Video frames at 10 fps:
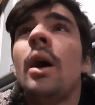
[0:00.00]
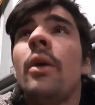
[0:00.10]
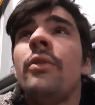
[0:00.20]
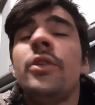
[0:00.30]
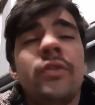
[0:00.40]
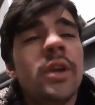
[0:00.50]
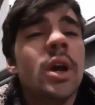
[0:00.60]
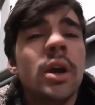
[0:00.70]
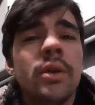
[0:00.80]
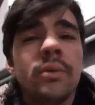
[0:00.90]
This
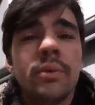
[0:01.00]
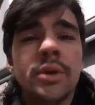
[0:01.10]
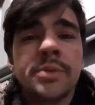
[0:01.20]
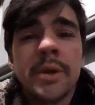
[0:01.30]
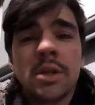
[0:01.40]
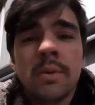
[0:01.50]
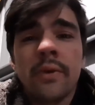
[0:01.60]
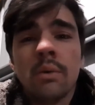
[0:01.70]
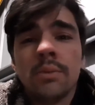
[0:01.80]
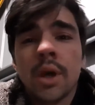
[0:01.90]
video was meant to be
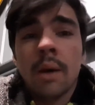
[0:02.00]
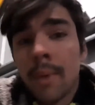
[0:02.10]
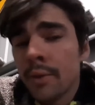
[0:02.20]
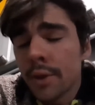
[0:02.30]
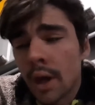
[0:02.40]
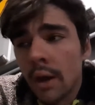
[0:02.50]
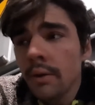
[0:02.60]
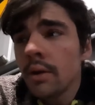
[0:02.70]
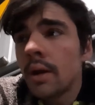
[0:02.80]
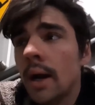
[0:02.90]
filmed a month ago,
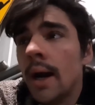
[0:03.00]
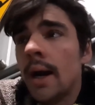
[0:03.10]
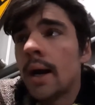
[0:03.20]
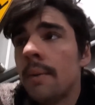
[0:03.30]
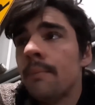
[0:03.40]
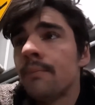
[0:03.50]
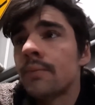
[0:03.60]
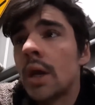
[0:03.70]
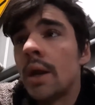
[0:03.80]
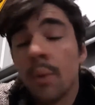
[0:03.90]
and
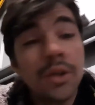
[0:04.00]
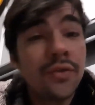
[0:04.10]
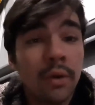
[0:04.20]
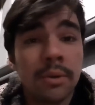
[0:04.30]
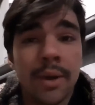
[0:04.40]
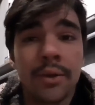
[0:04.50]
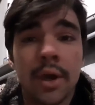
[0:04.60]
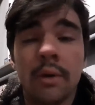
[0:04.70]
it was filmed a month ago.